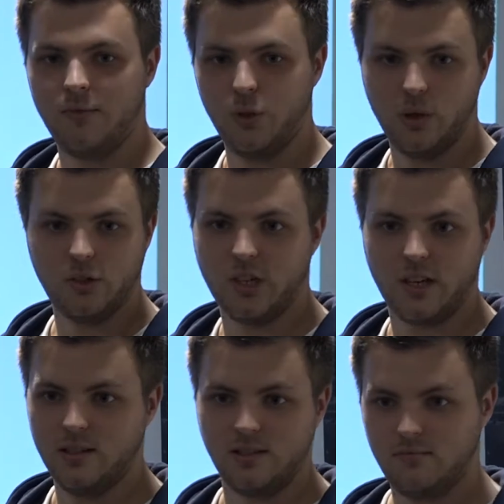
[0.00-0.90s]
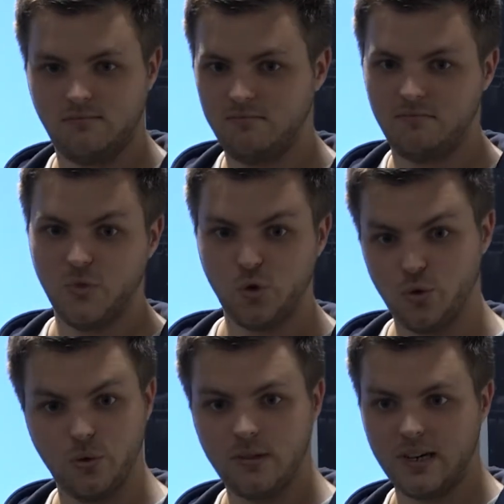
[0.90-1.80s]
your logic is
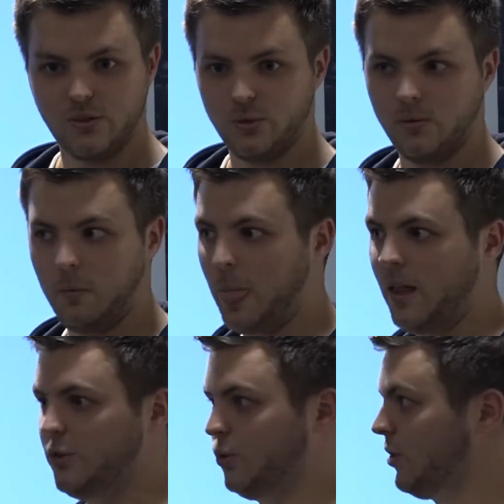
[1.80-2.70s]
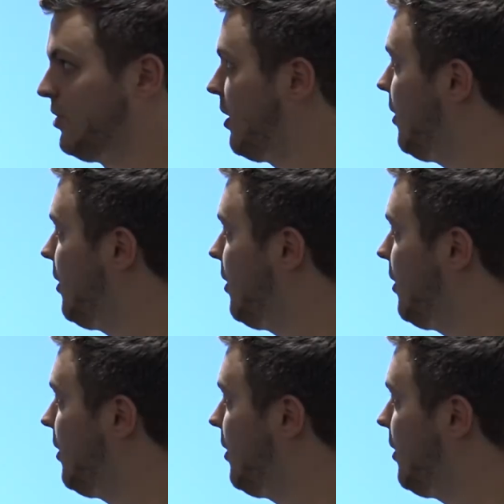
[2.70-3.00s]
true and it's all good to